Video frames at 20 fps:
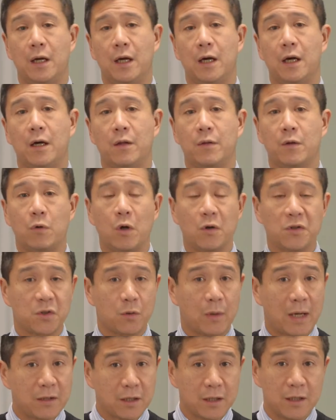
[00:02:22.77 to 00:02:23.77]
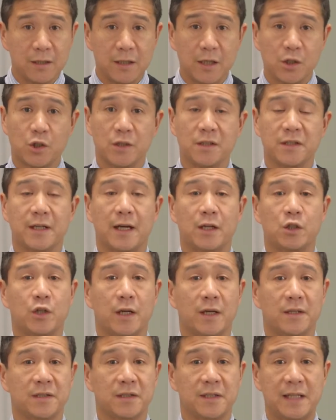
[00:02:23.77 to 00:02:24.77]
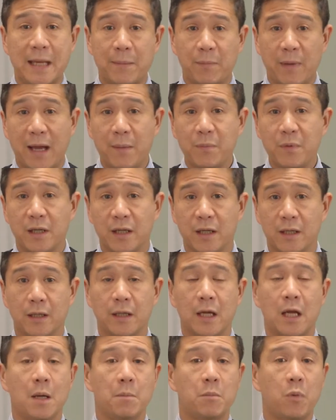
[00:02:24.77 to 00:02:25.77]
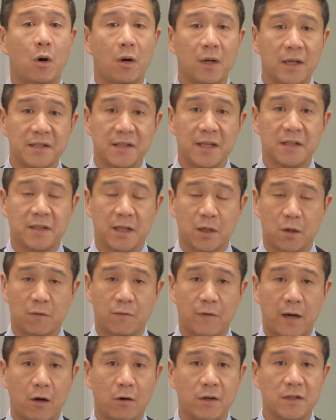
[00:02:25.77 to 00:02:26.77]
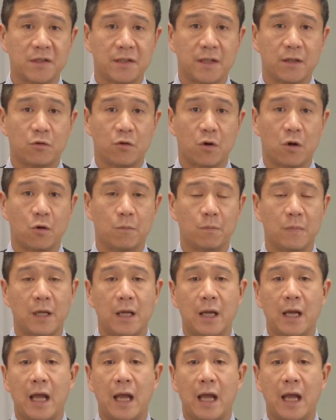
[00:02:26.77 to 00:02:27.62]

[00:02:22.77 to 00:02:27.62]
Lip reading: There are also other conditions such as sleep apnea, polycystic ovarian syndrome,